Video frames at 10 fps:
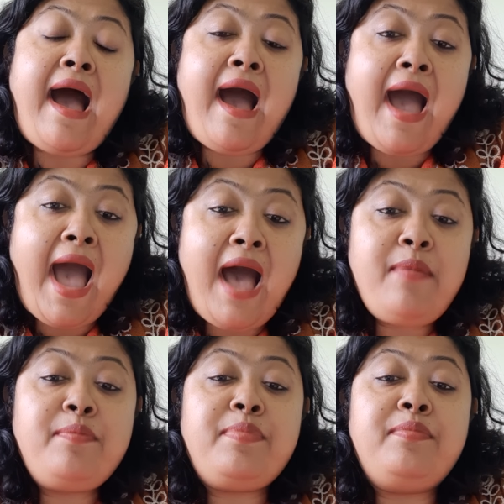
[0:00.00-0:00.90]

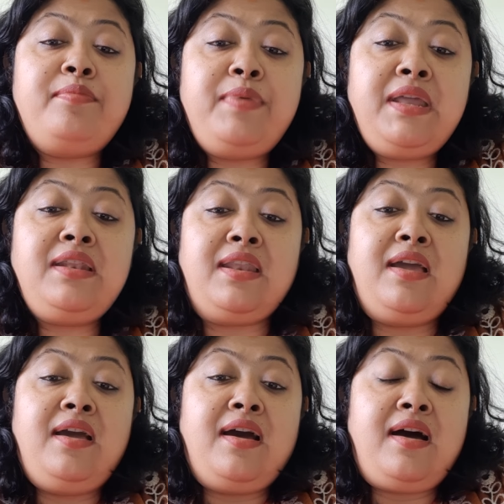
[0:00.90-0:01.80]
have
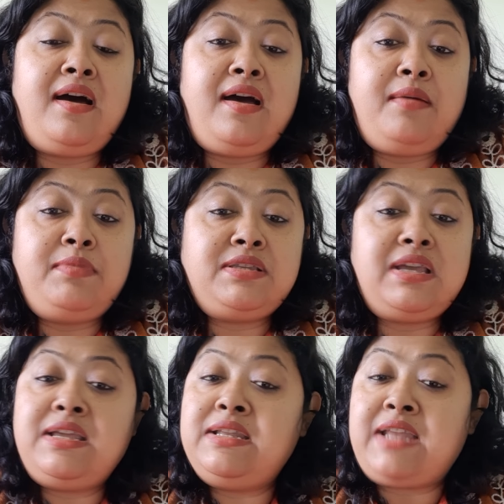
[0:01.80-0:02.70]
been means
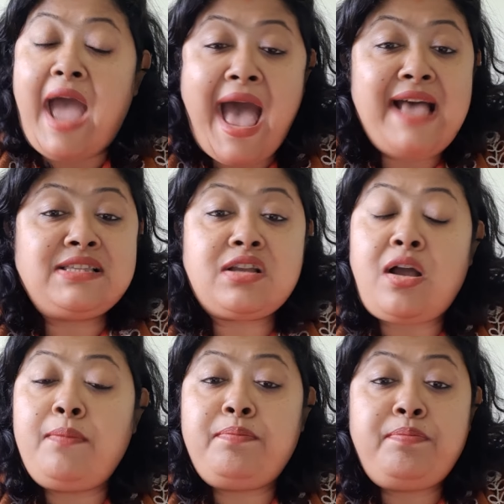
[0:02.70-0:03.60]
it has
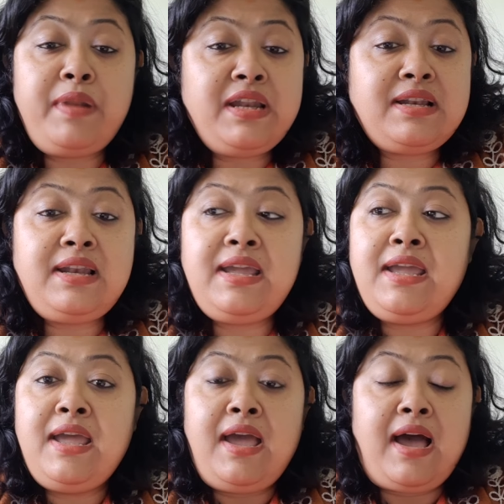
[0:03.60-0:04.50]

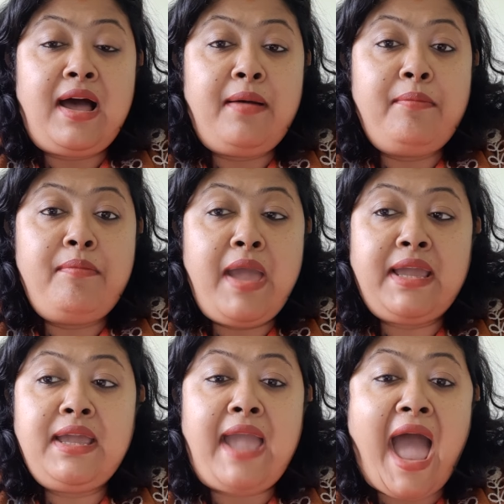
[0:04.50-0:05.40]
completely
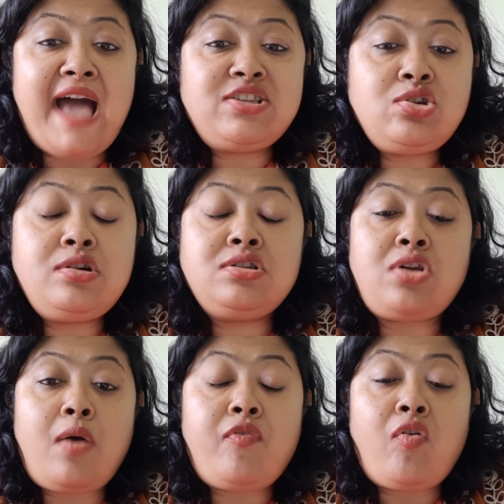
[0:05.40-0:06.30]
making hazards
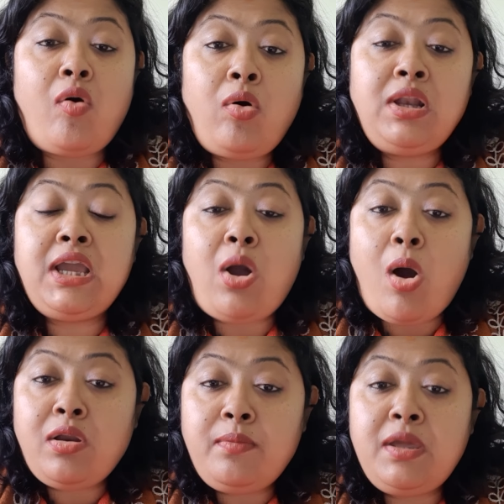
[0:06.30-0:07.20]
of whole
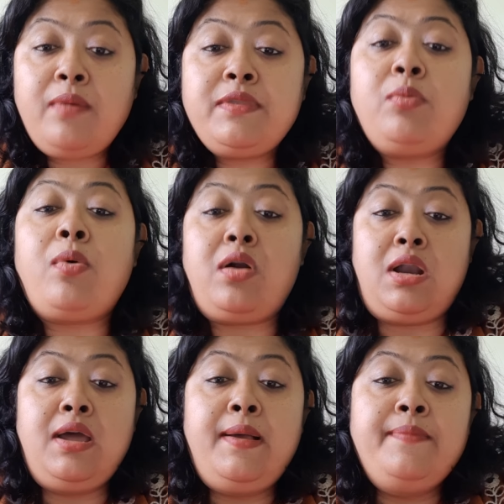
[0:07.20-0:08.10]
economy of the
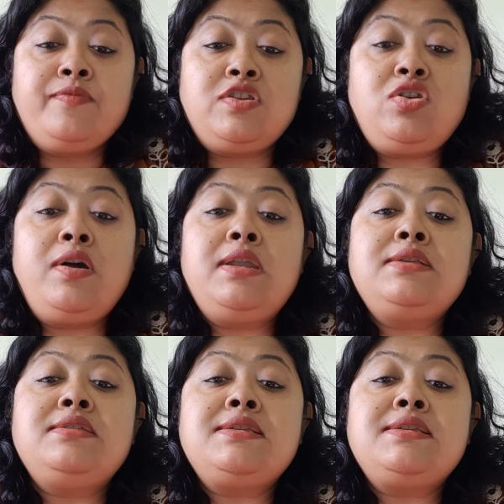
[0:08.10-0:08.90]
world. So it is the